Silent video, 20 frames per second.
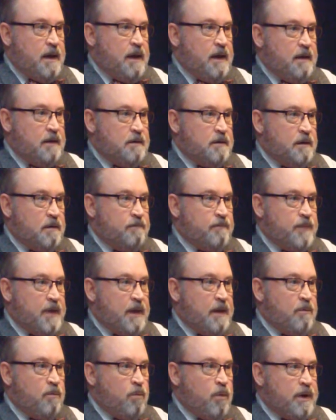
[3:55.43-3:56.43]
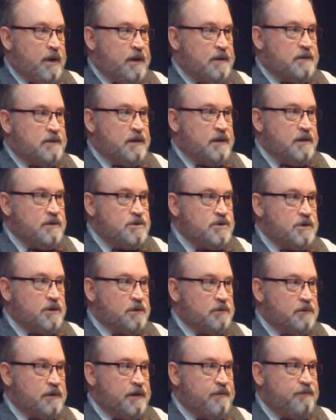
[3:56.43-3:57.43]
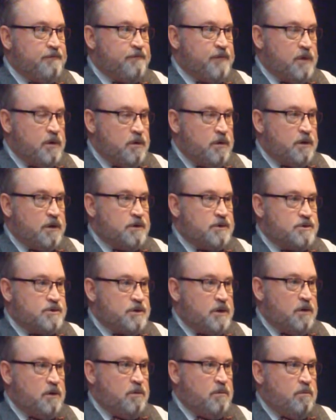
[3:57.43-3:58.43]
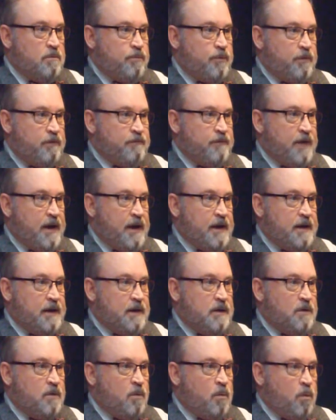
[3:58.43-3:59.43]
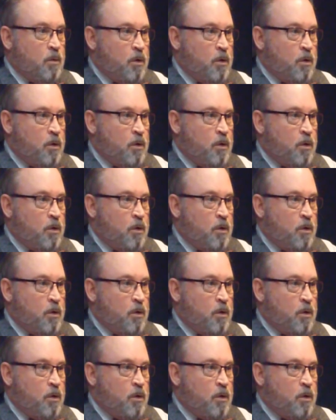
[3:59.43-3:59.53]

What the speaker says: And we intentionally focus on providing